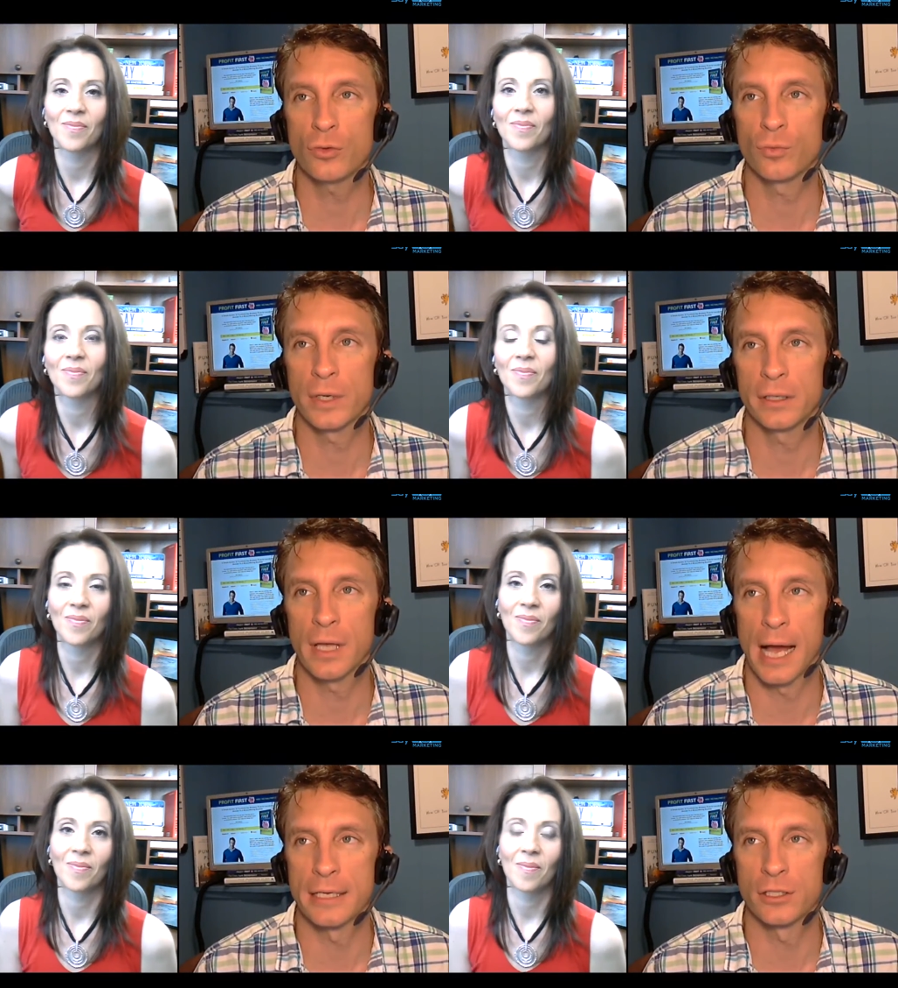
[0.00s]
Speaker 1: once you
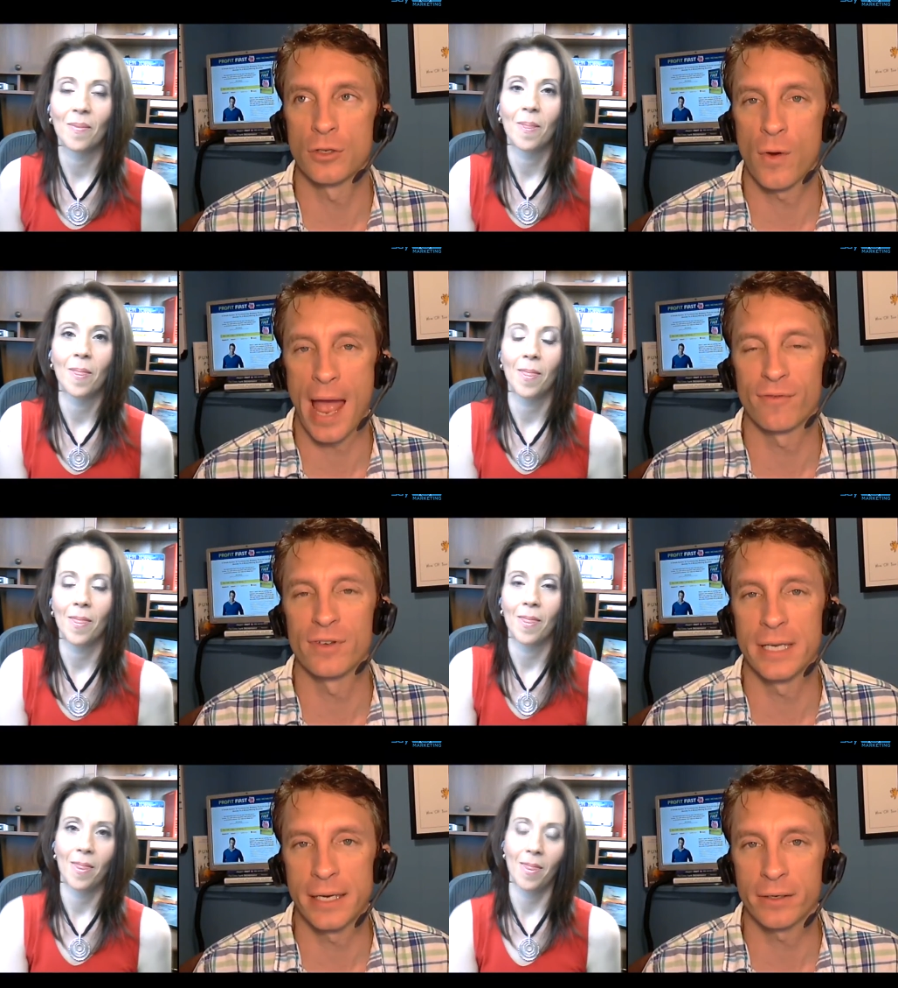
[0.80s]
realize you
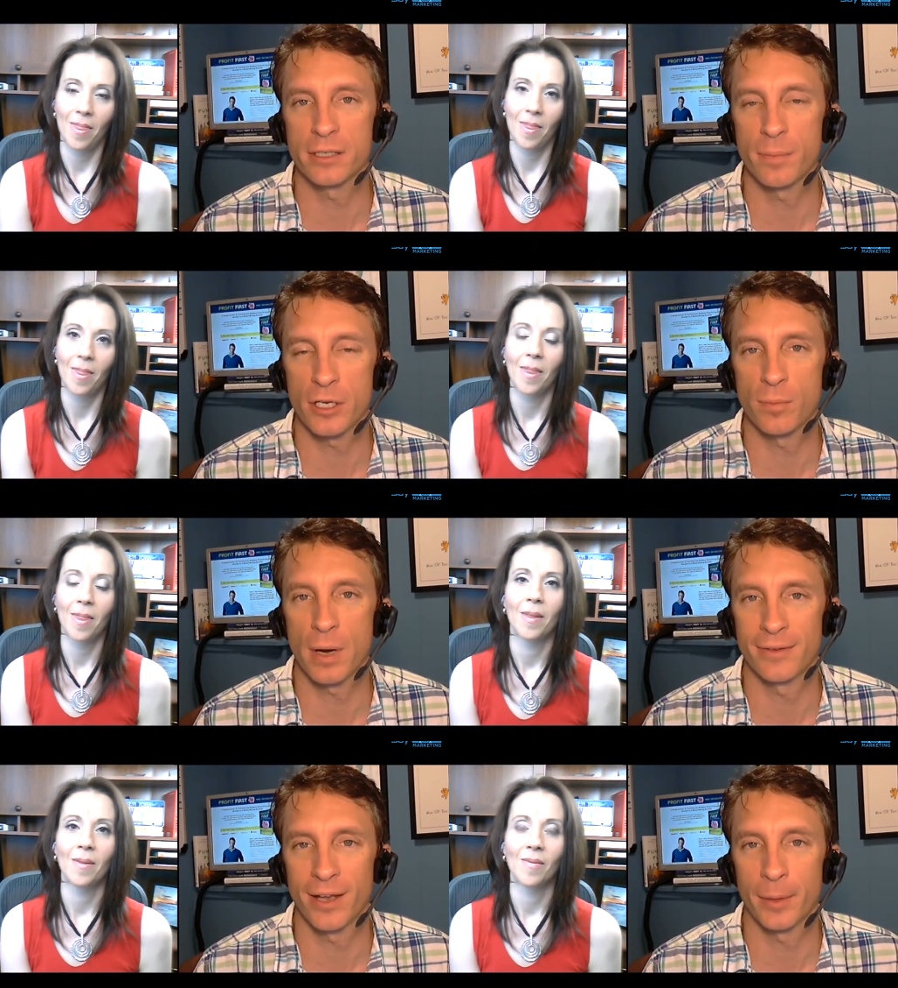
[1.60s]
don't have nearly as
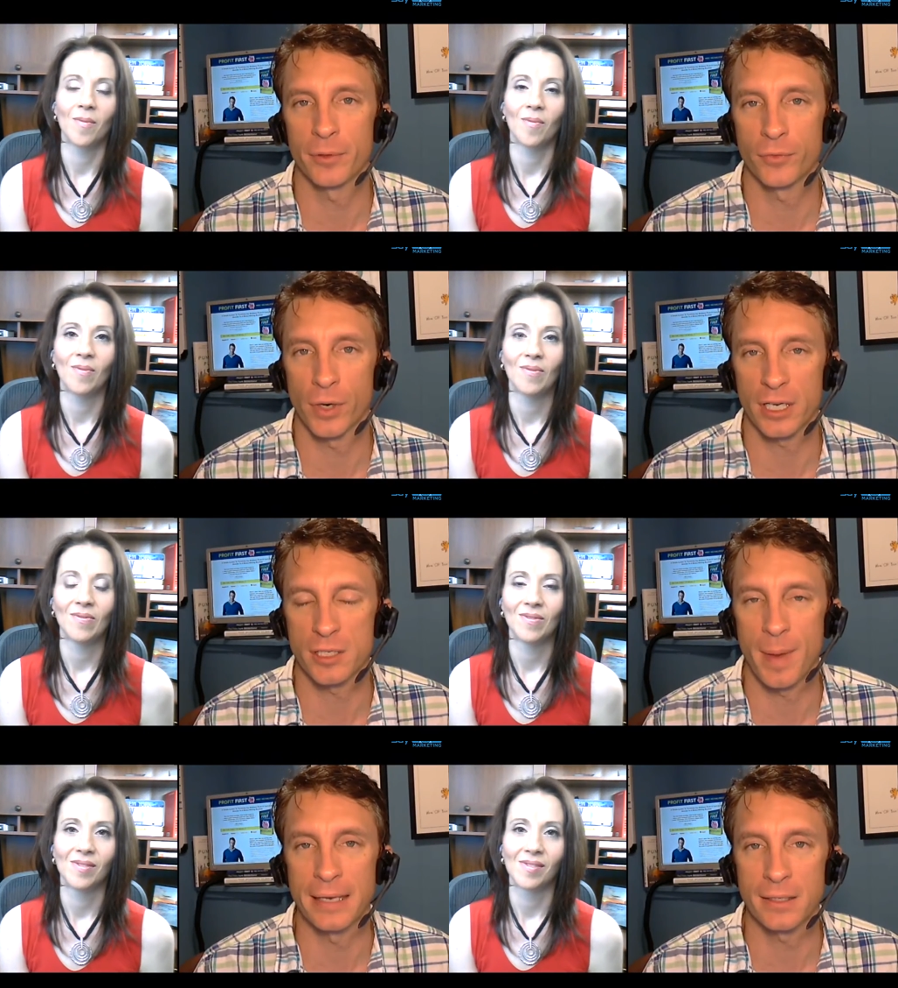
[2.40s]
much money available
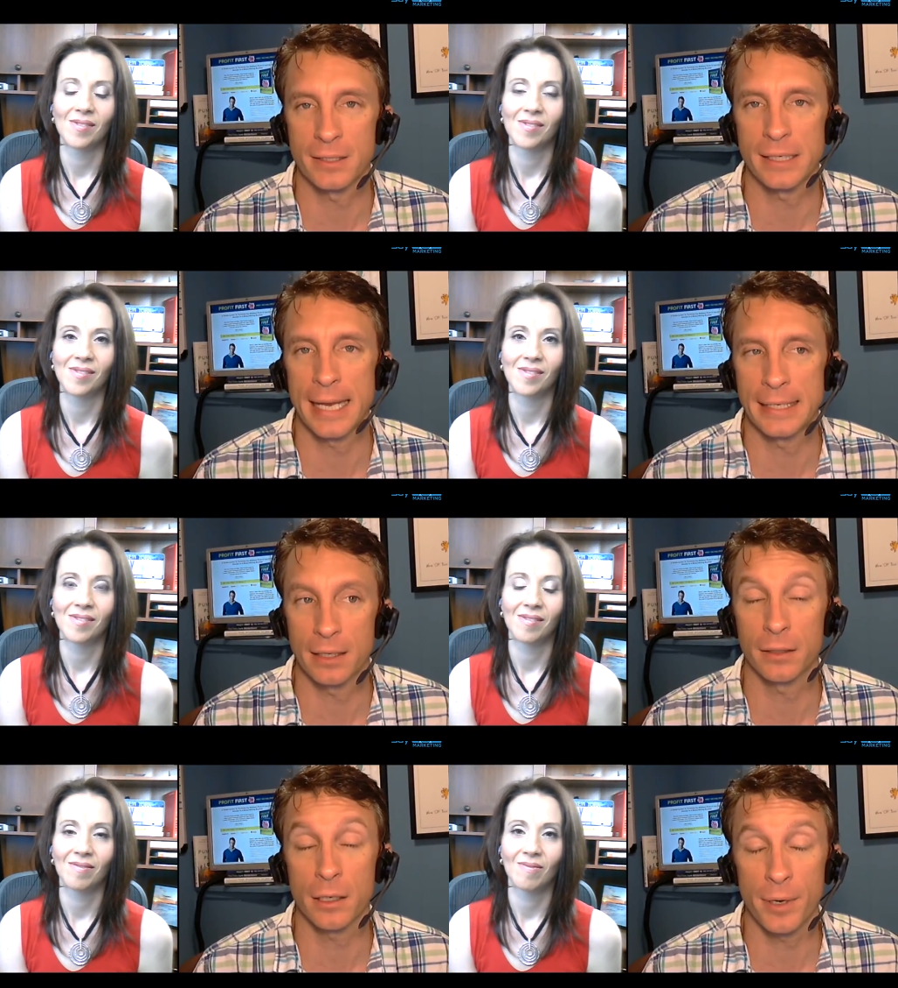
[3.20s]
for expenses,
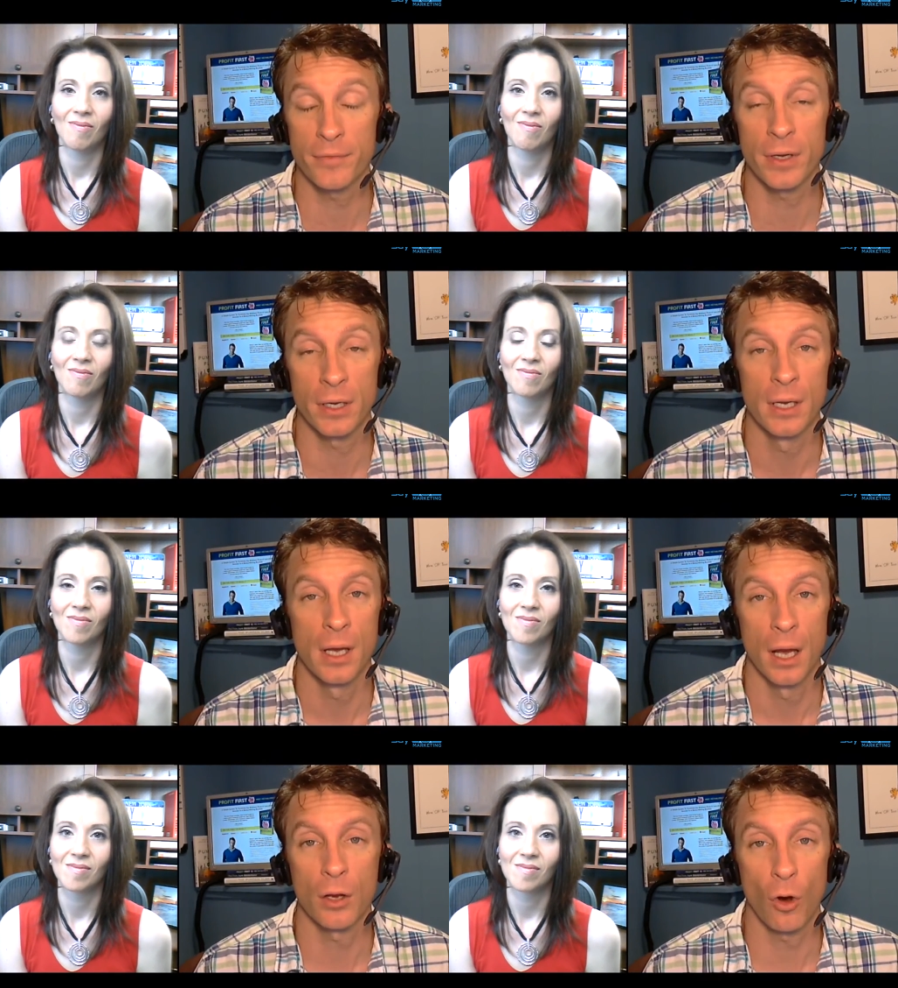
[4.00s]
it's a little bit of
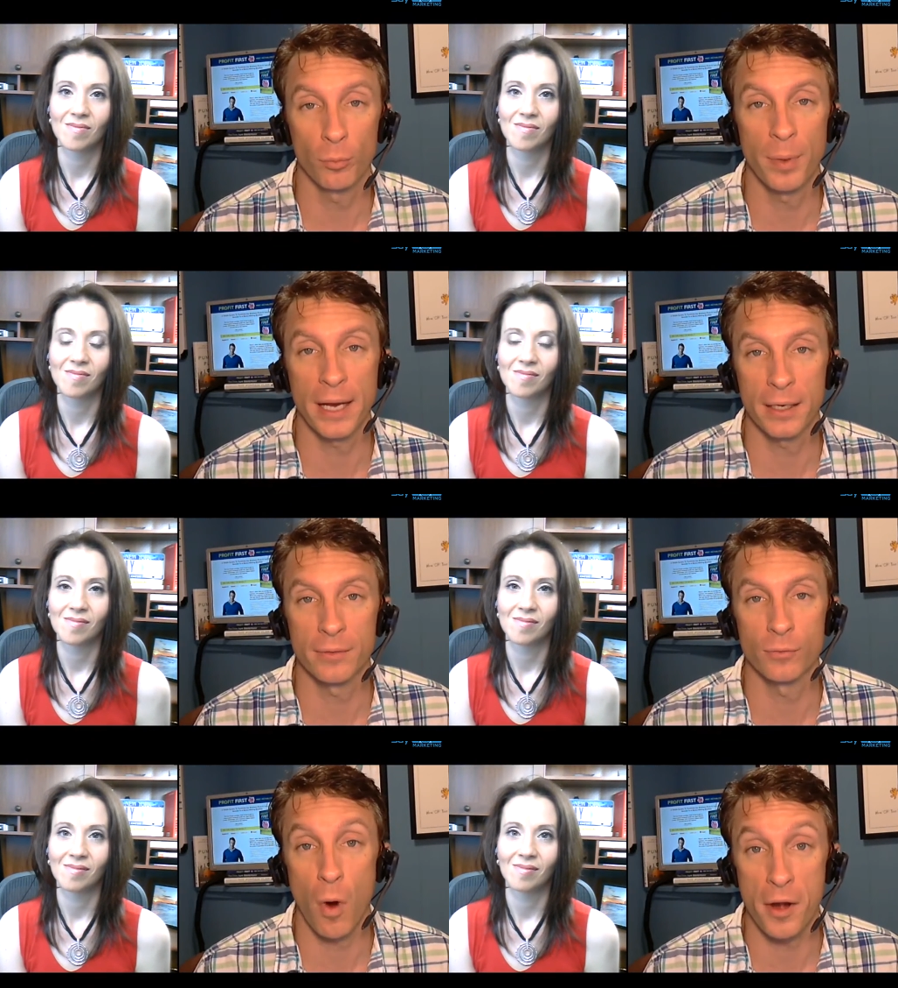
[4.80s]
a, a cold
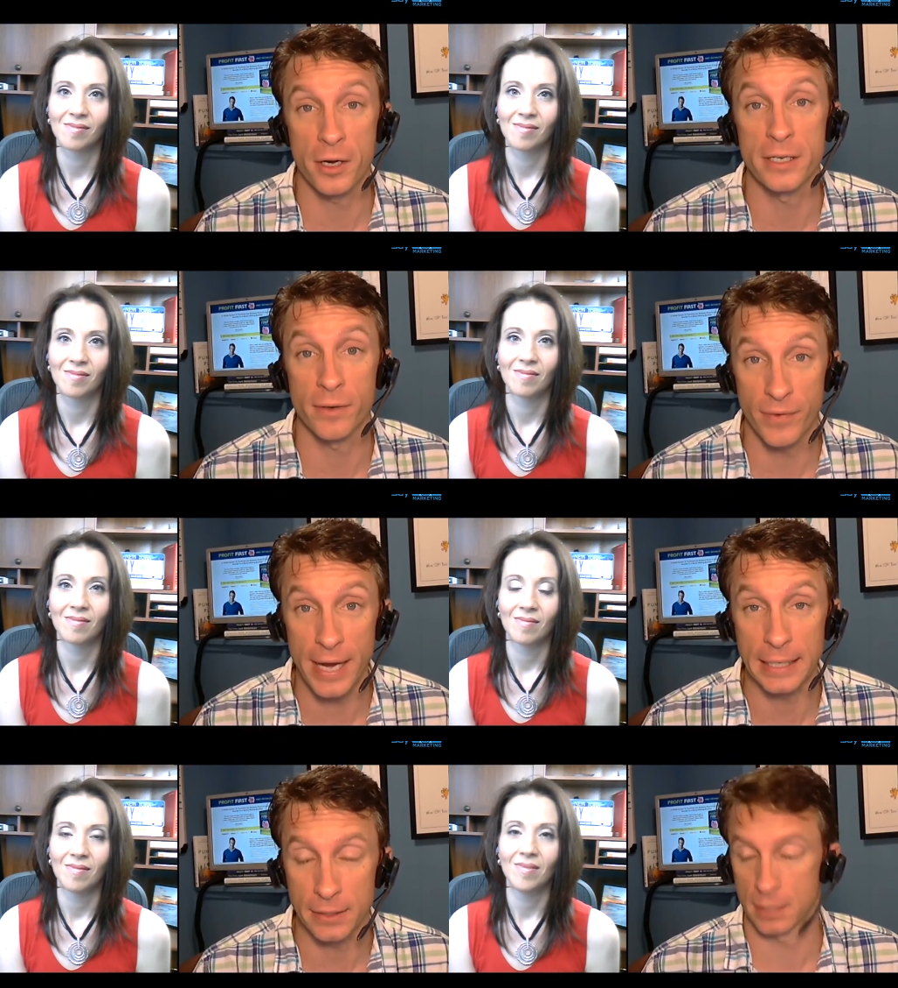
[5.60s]
bucket of water in
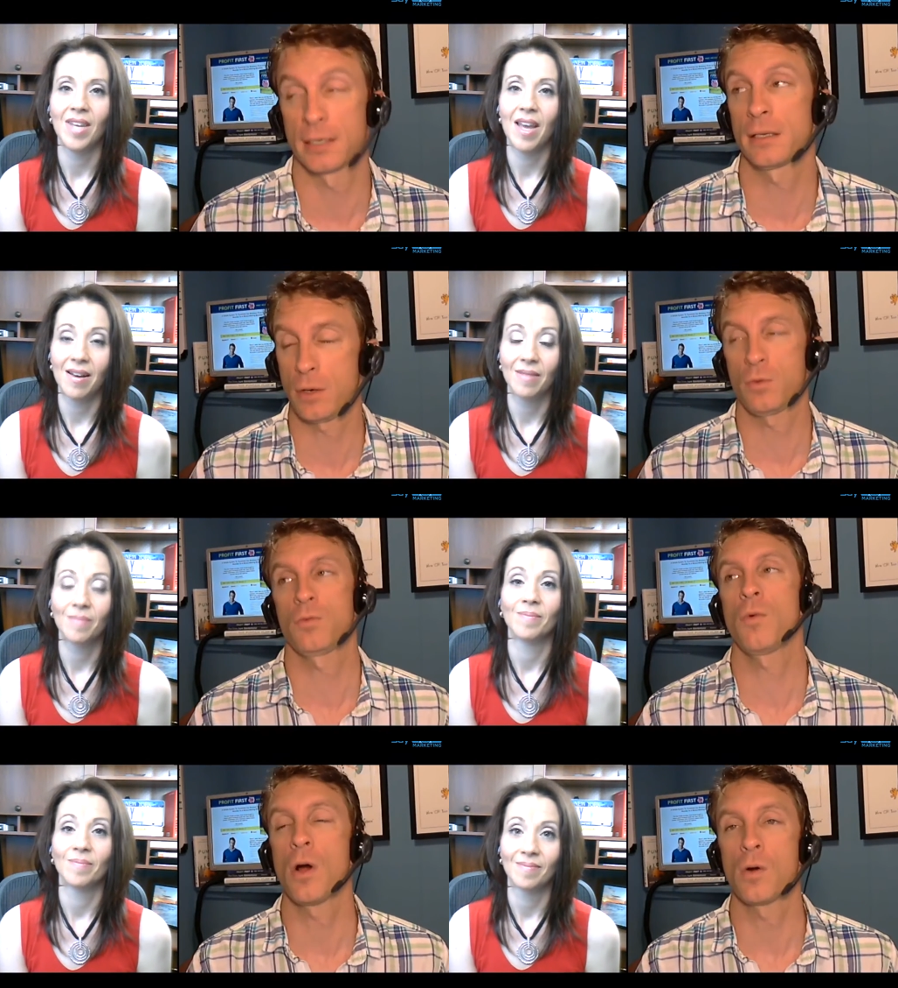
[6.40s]
your face. Yeah. It's
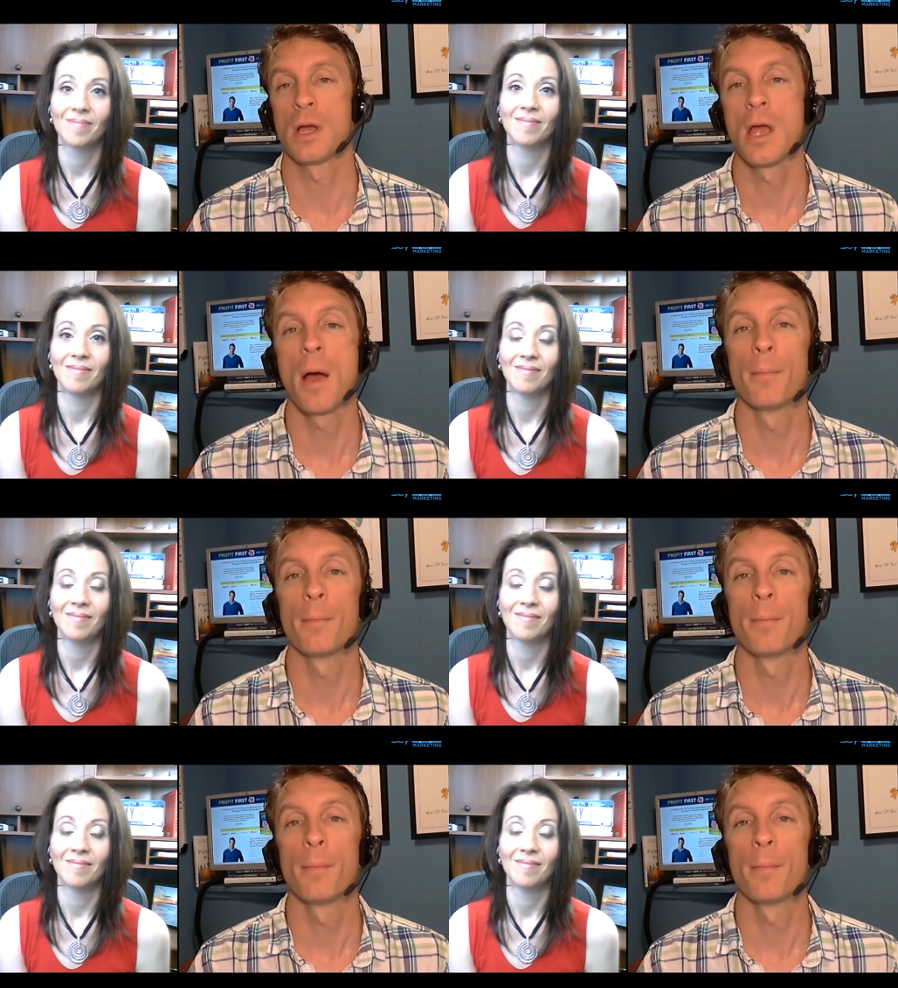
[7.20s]
like, whoa.